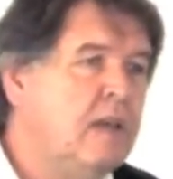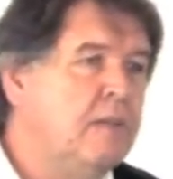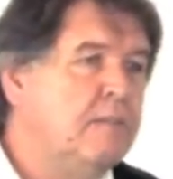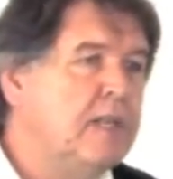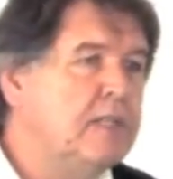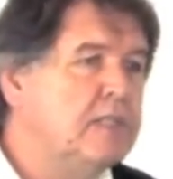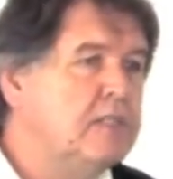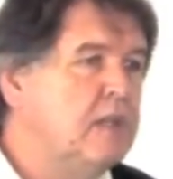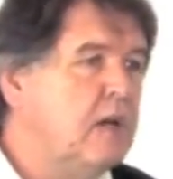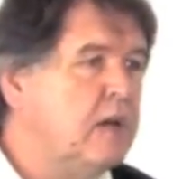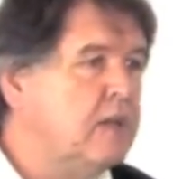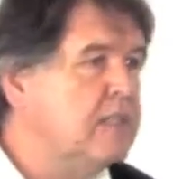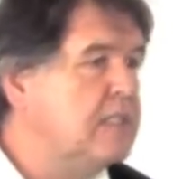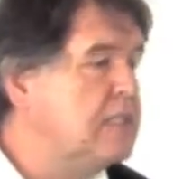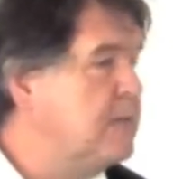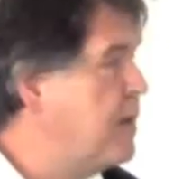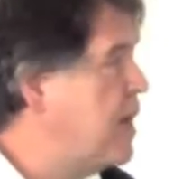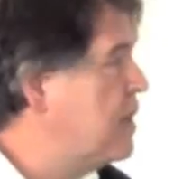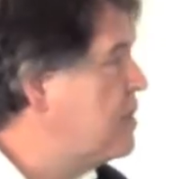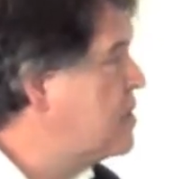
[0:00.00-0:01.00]
But it's not.
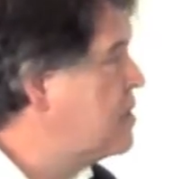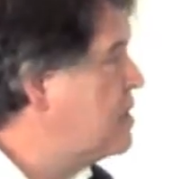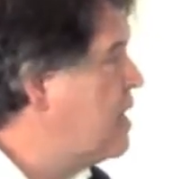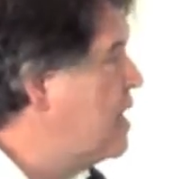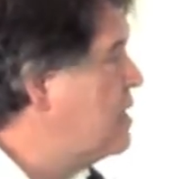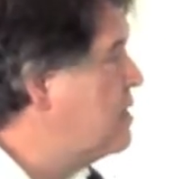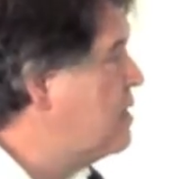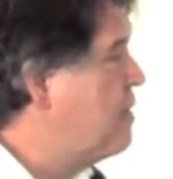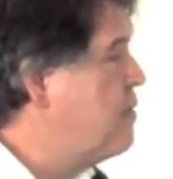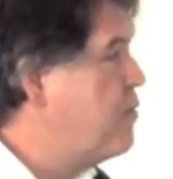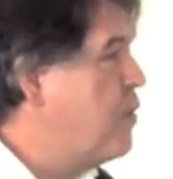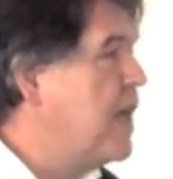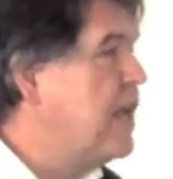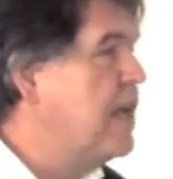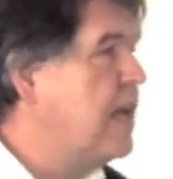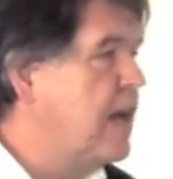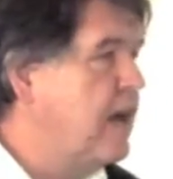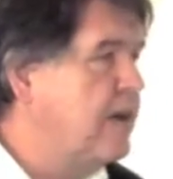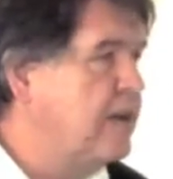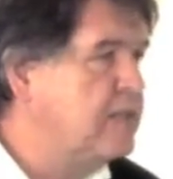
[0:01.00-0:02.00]
It's about the science of
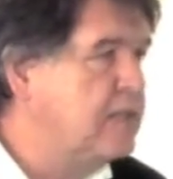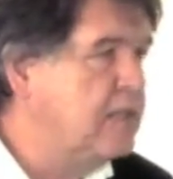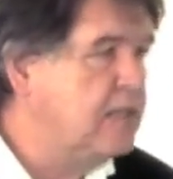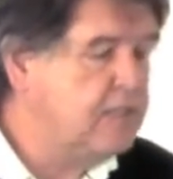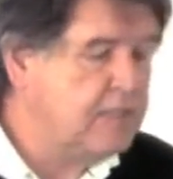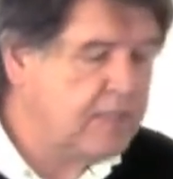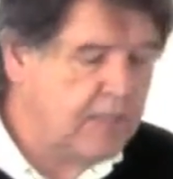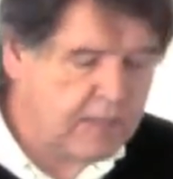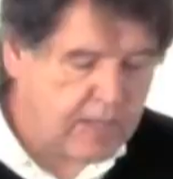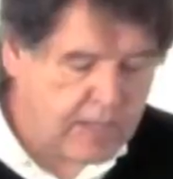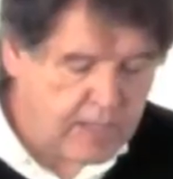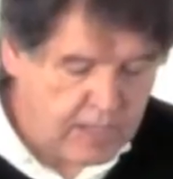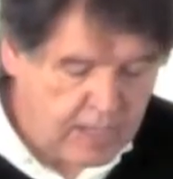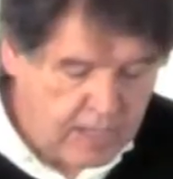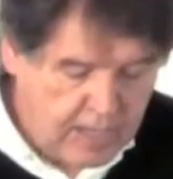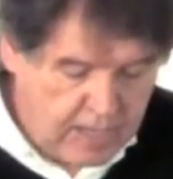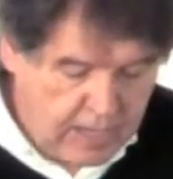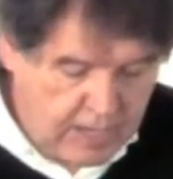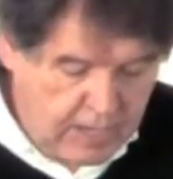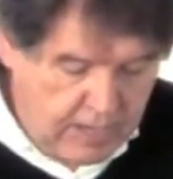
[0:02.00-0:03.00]
regularities. And
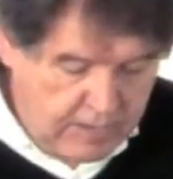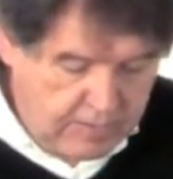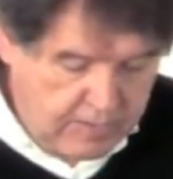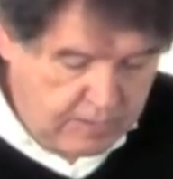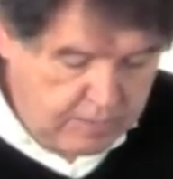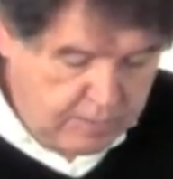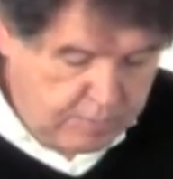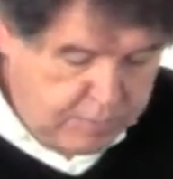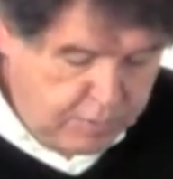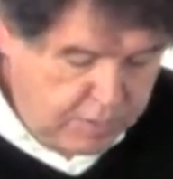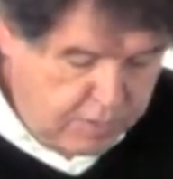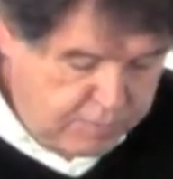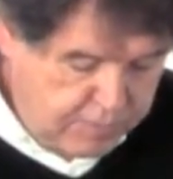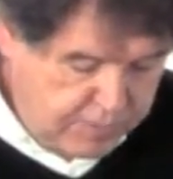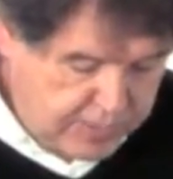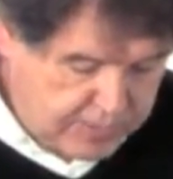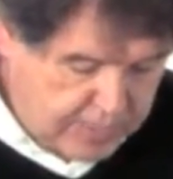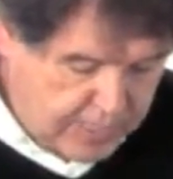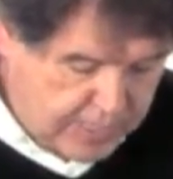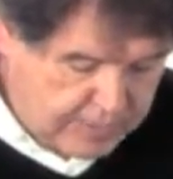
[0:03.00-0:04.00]
the proof
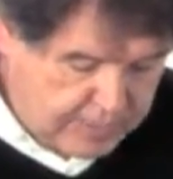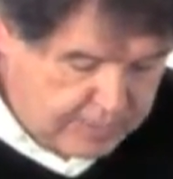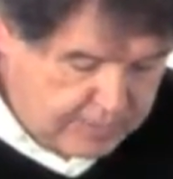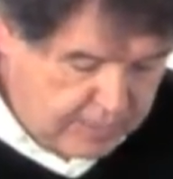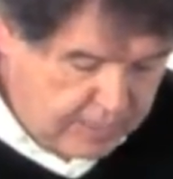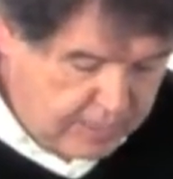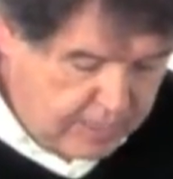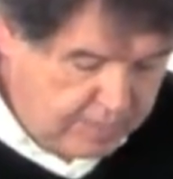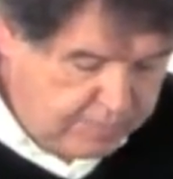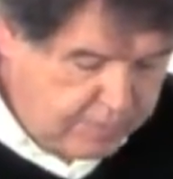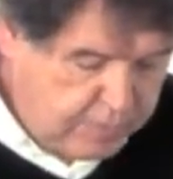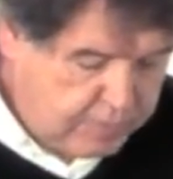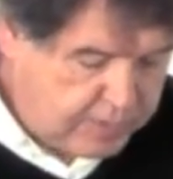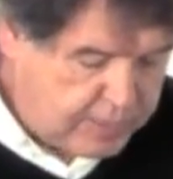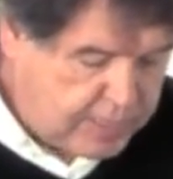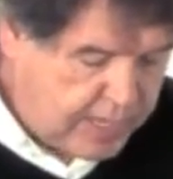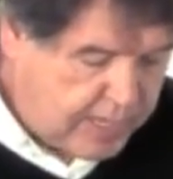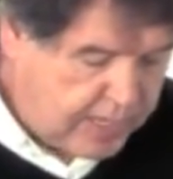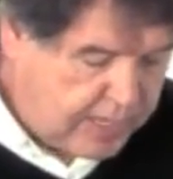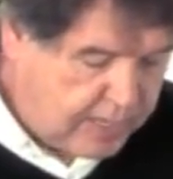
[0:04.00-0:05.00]
is that if
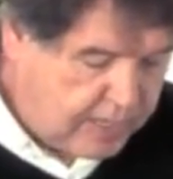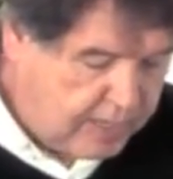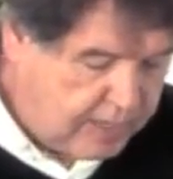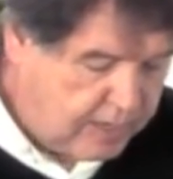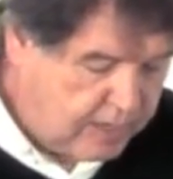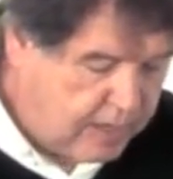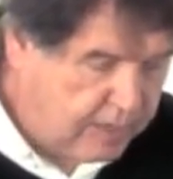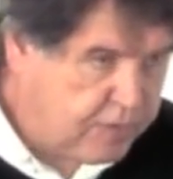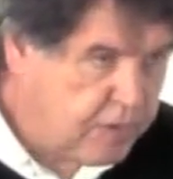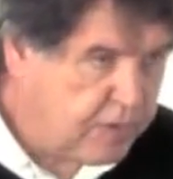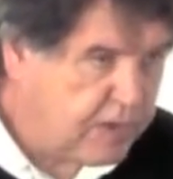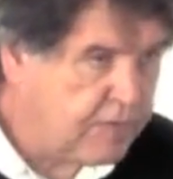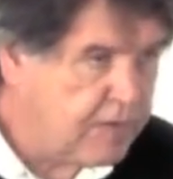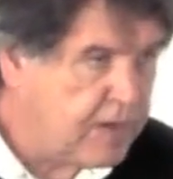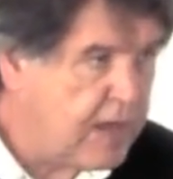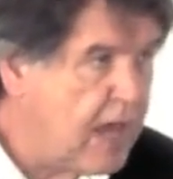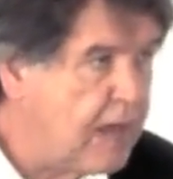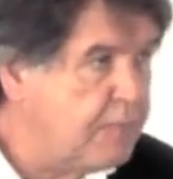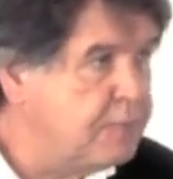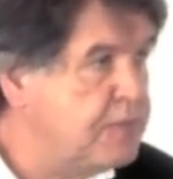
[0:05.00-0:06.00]
you give
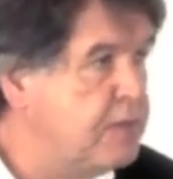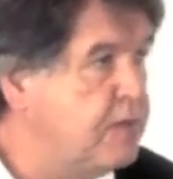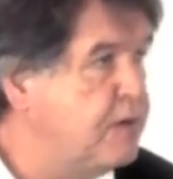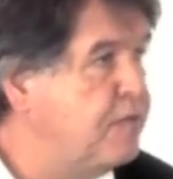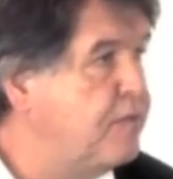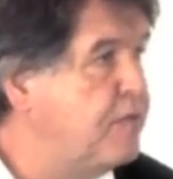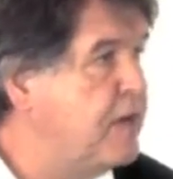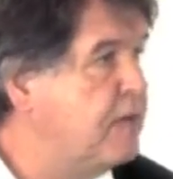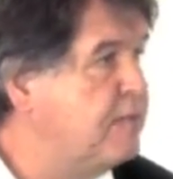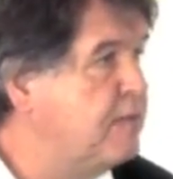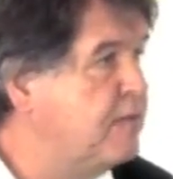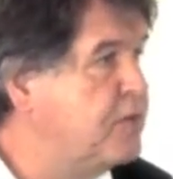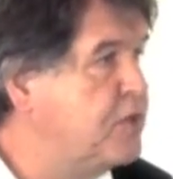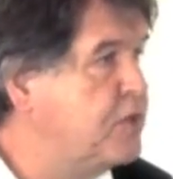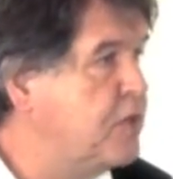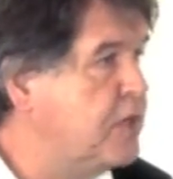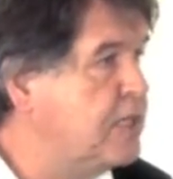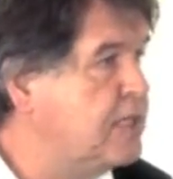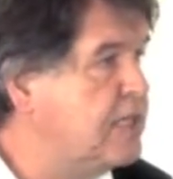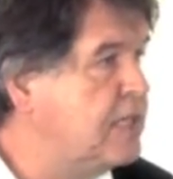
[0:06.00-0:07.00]
an absolute freedom of
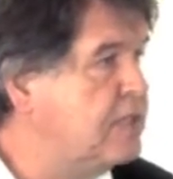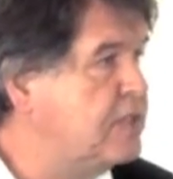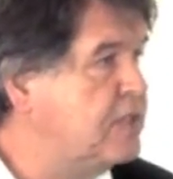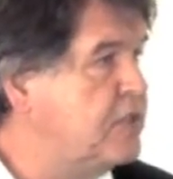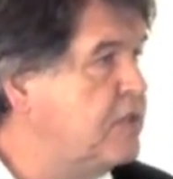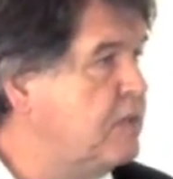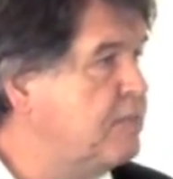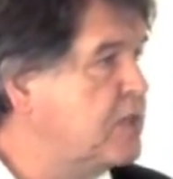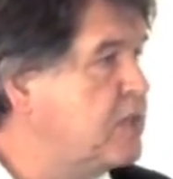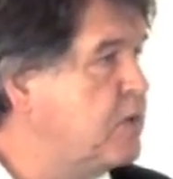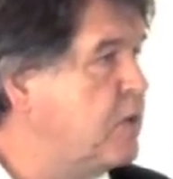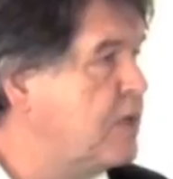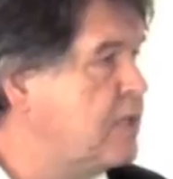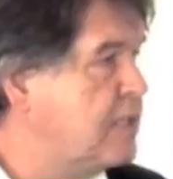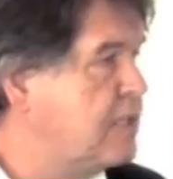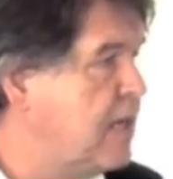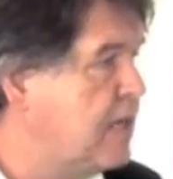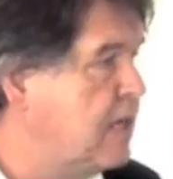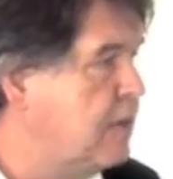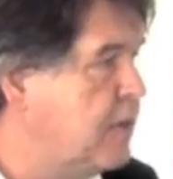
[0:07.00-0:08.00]
choice, let's assume a squatter
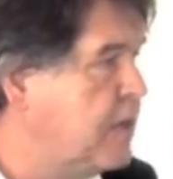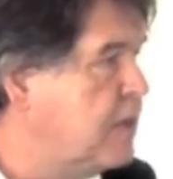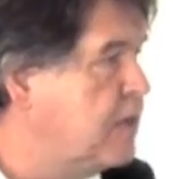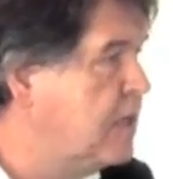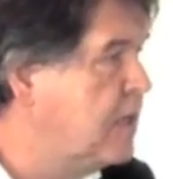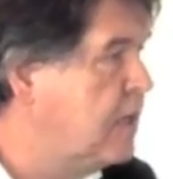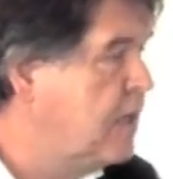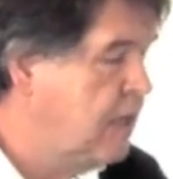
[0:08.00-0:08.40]
settlement,